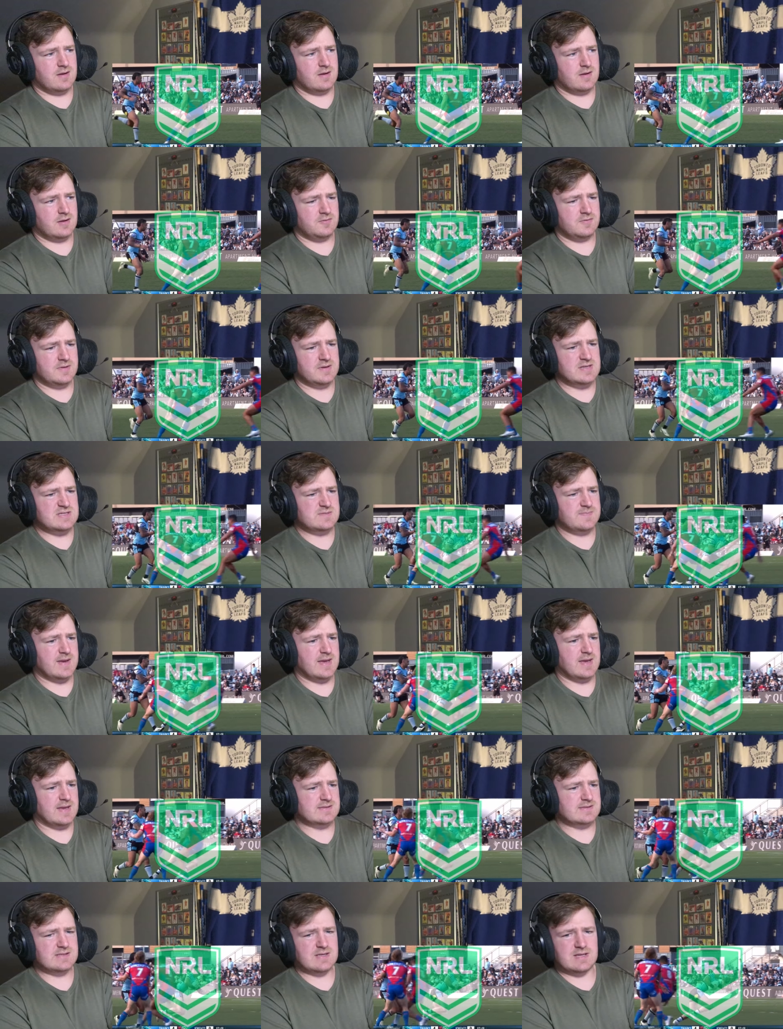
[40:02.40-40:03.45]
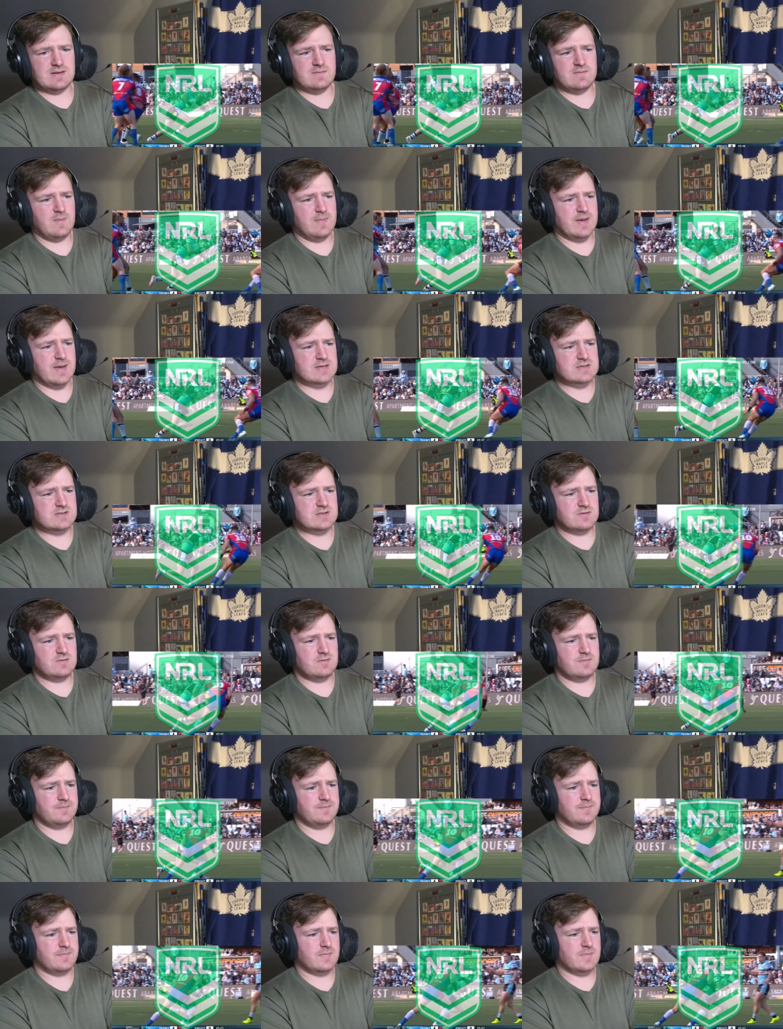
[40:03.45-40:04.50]
don't think he's back. Is he going to be back
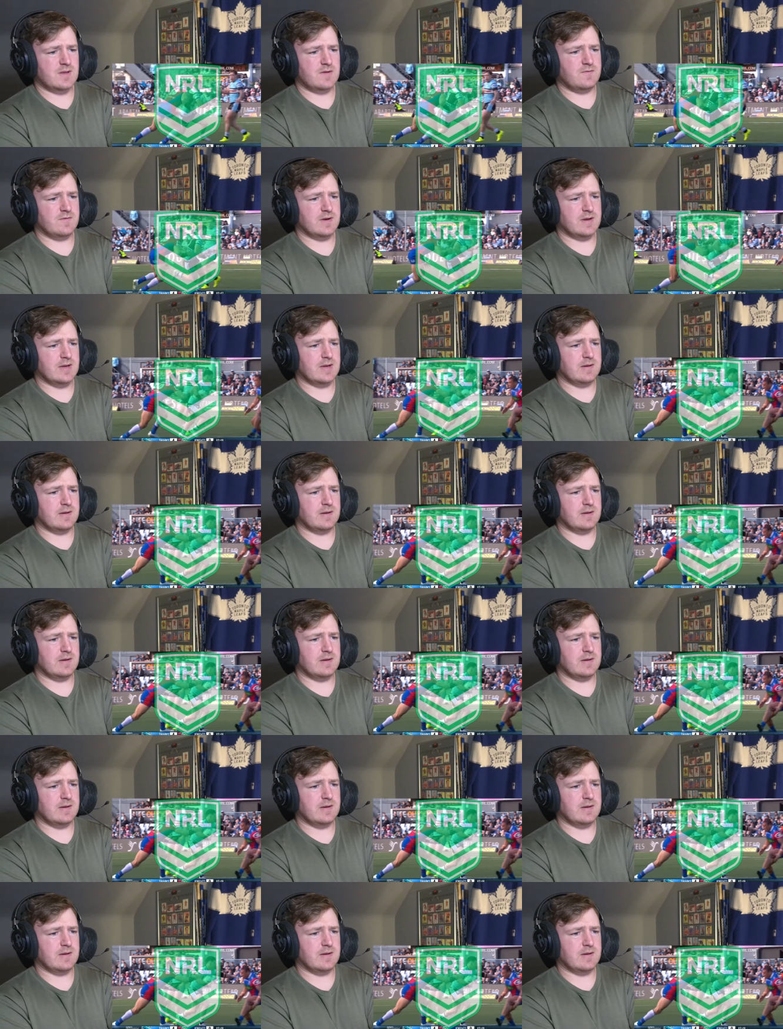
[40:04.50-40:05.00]
soon? I forget.